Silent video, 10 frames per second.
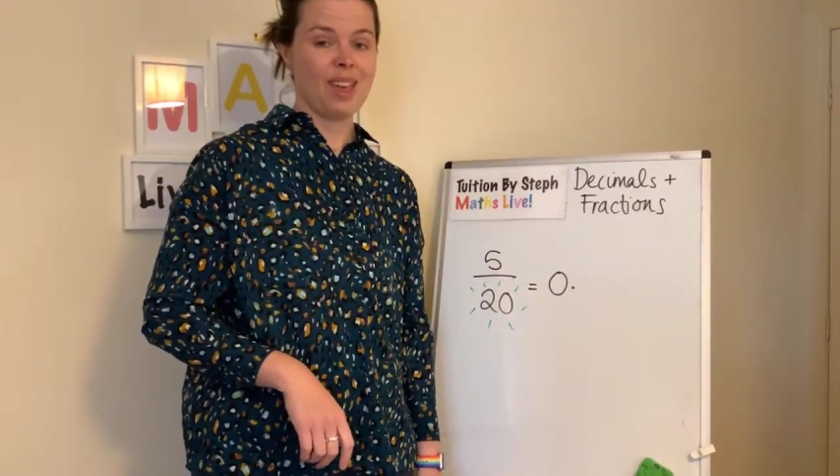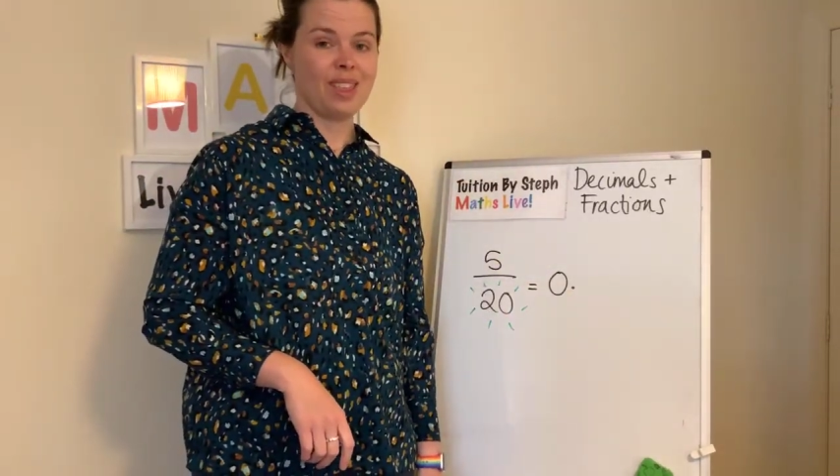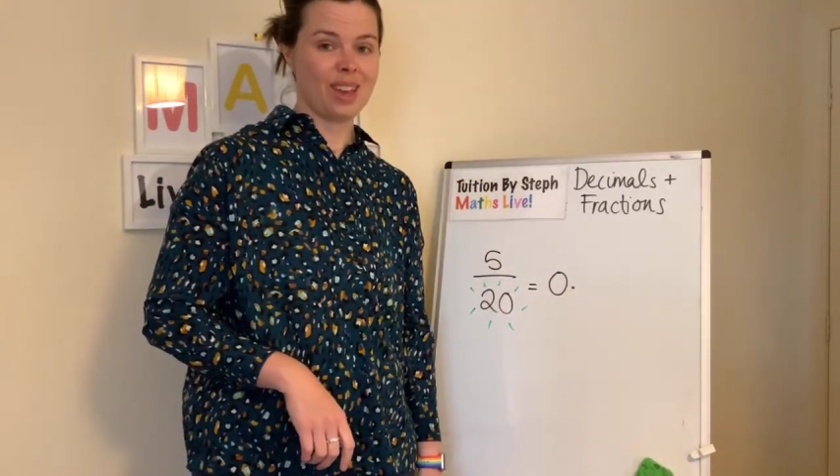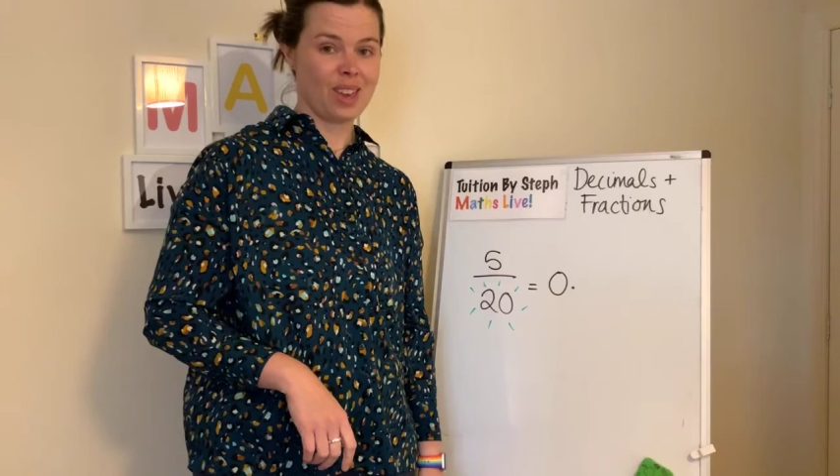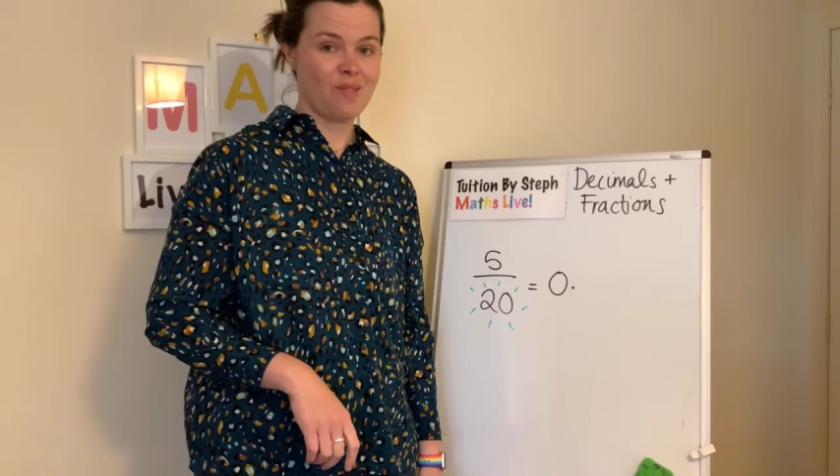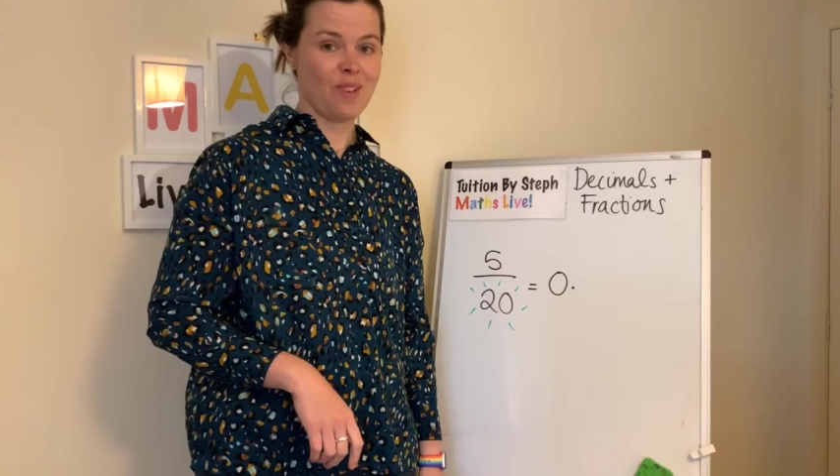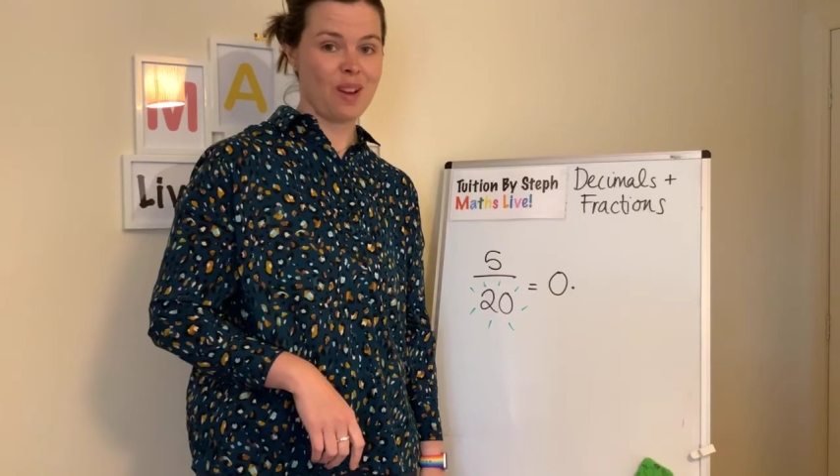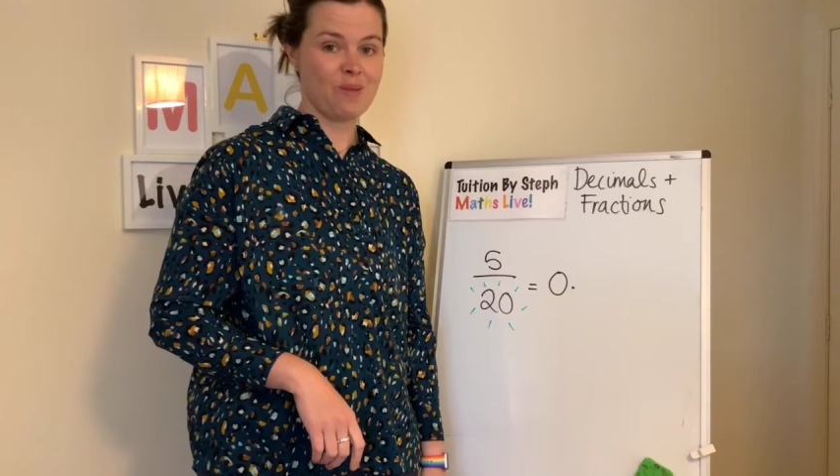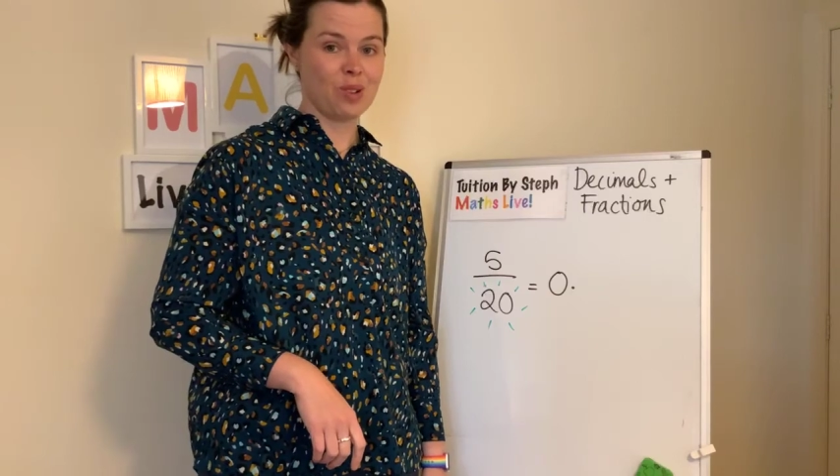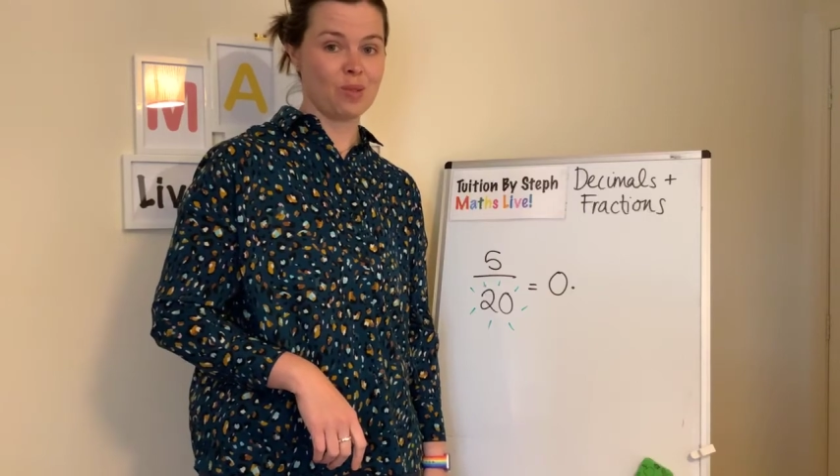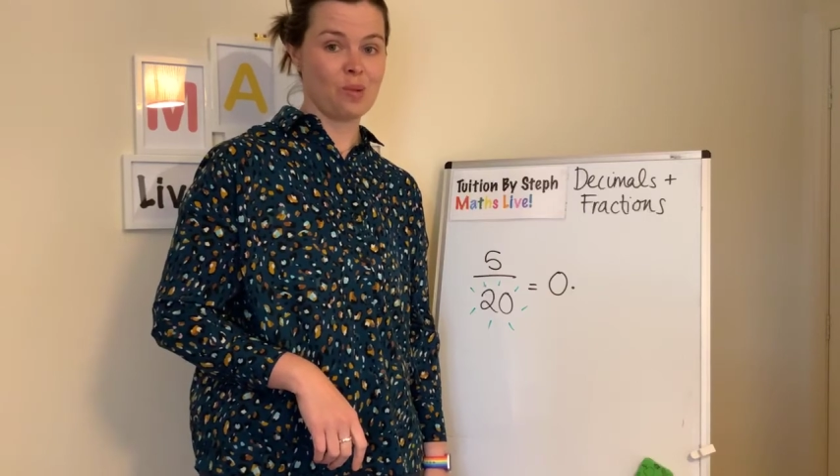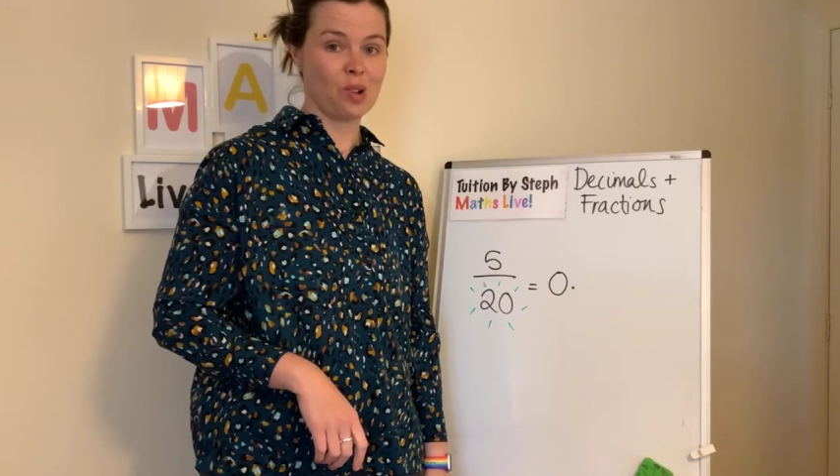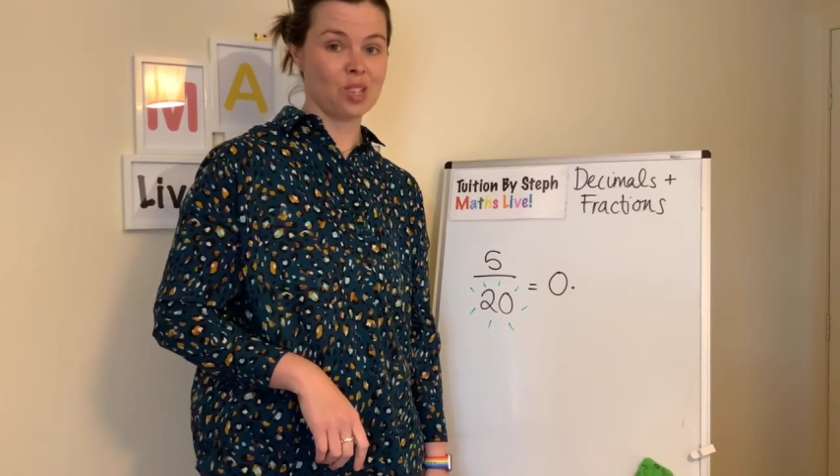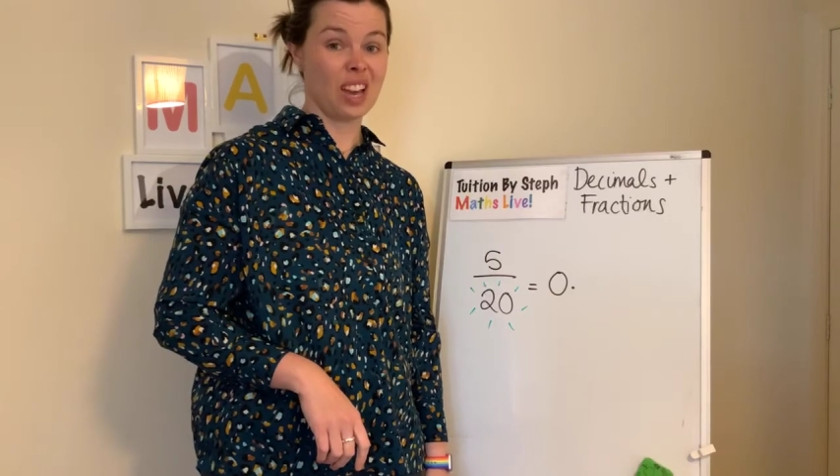Thank you very much for watching.